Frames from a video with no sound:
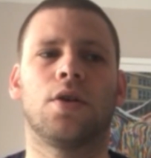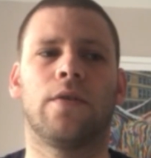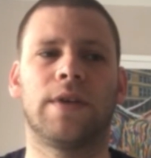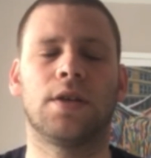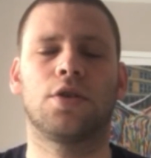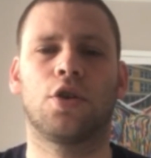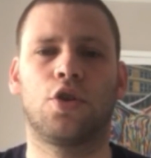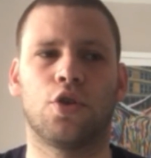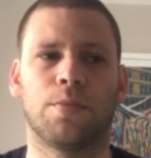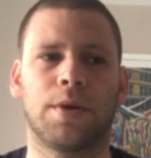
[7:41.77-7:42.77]
of each
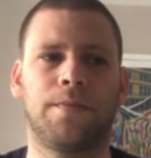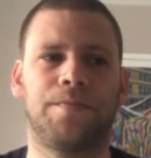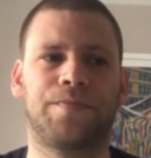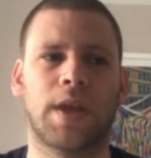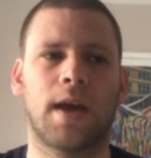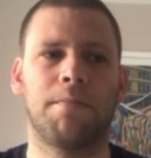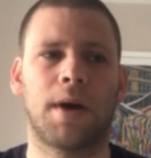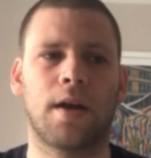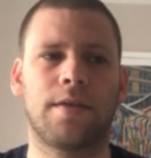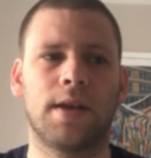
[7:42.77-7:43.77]
group. In
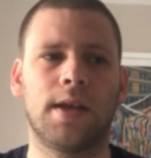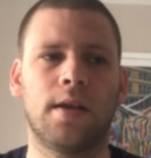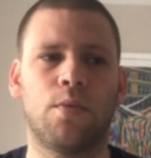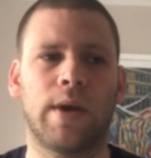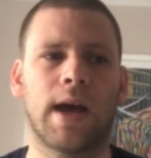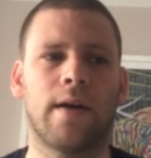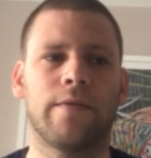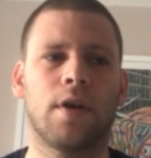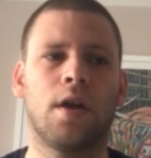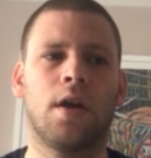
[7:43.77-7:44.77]
bar 3 we have